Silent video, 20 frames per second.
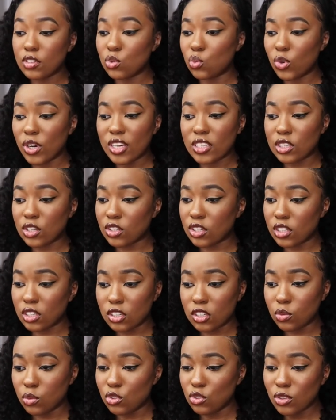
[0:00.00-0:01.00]
It's way thicker than that
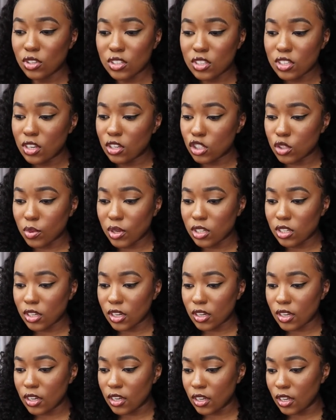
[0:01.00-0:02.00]
other one. You can tell just by
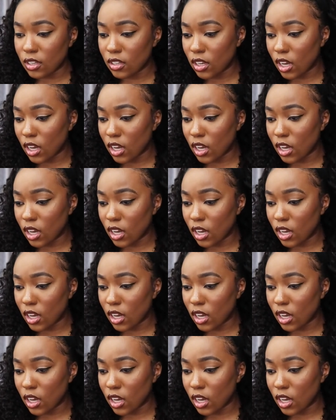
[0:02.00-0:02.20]
looking at it